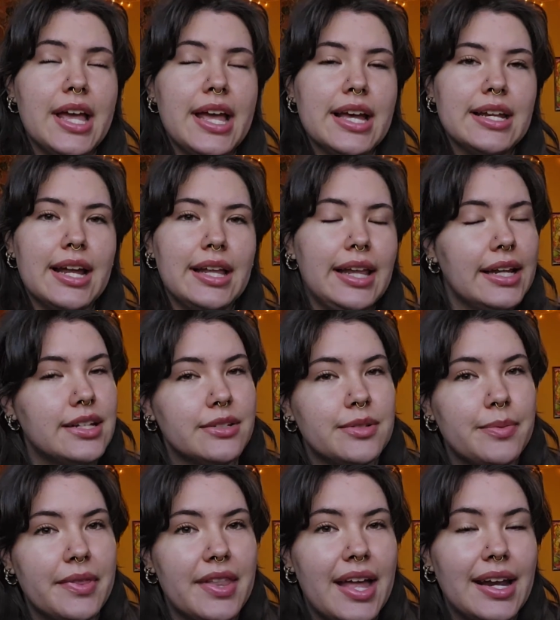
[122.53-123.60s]
and I like to
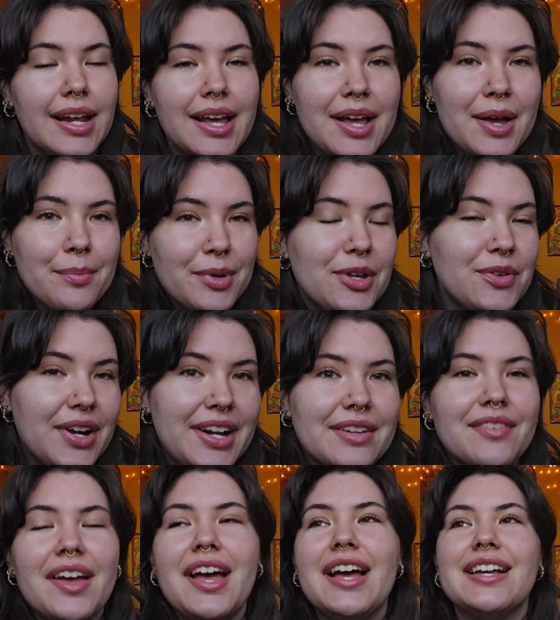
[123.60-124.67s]
spend that being
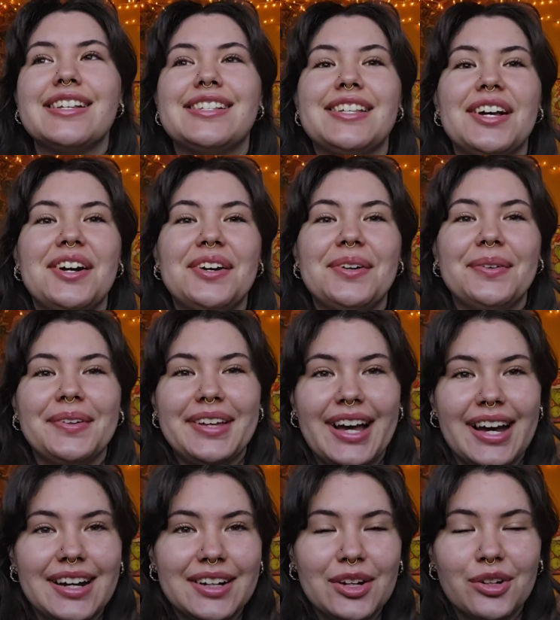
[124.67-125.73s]
creative. So
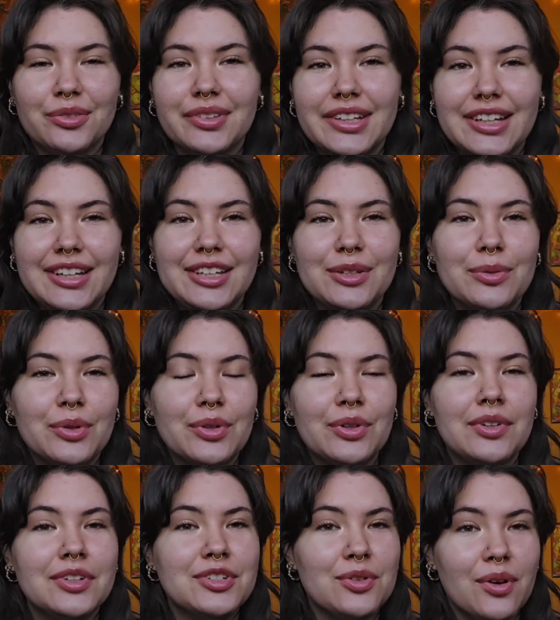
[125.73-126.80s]
yeah, hopefully you
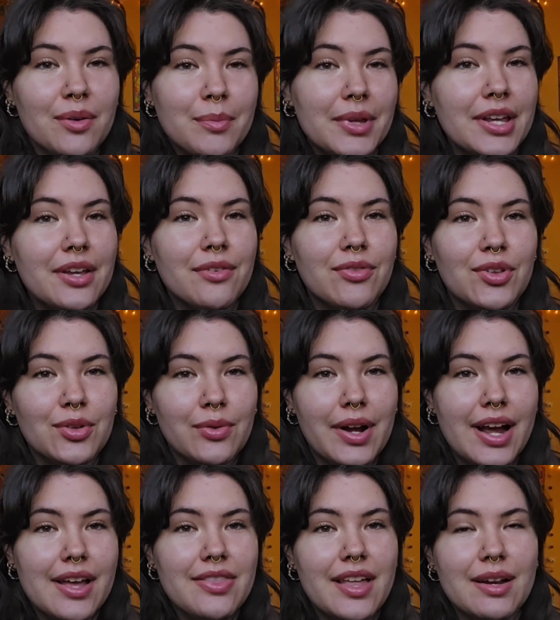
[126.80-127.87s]
will join me for the
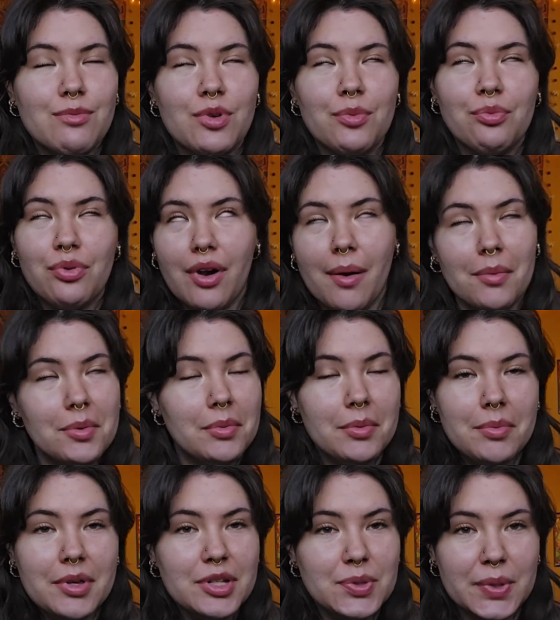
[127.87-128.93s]
ride that will probably
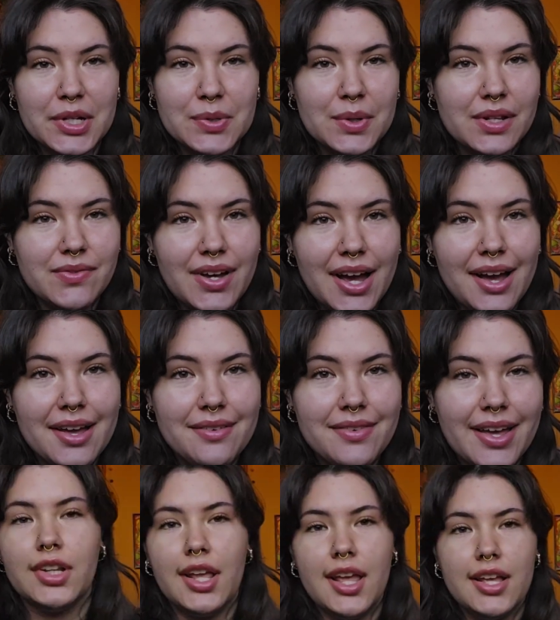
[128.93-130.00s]
be 2025.
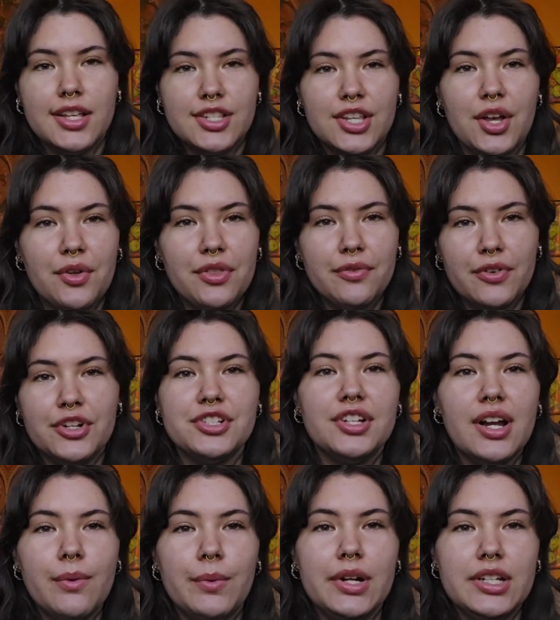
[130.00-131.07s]
So the first thing
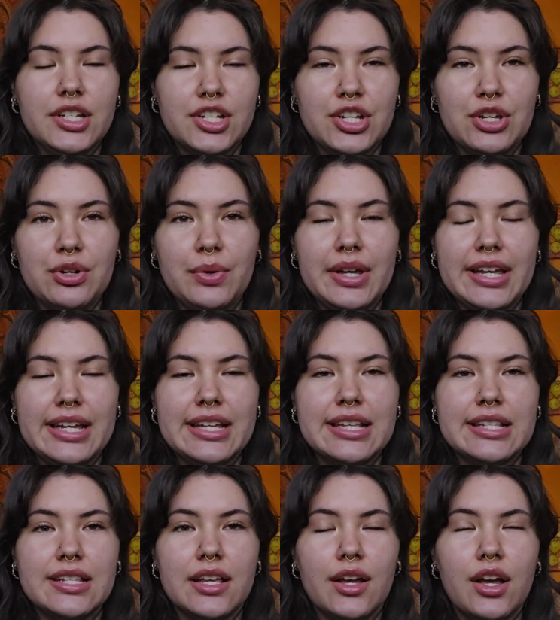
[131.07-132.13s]
I wanted to do
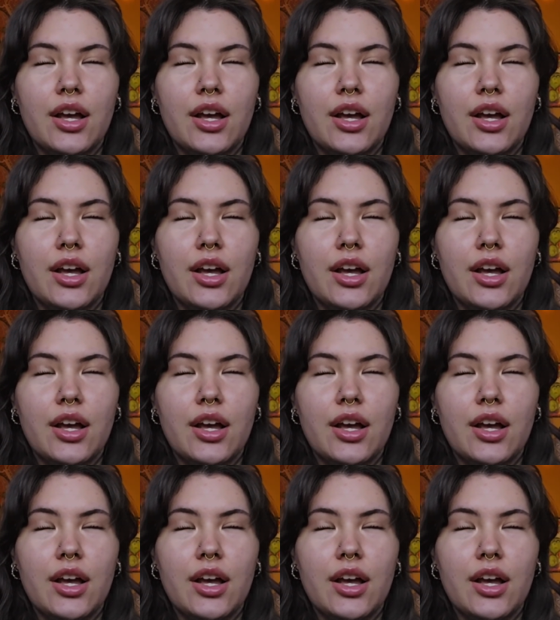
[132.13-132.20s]
is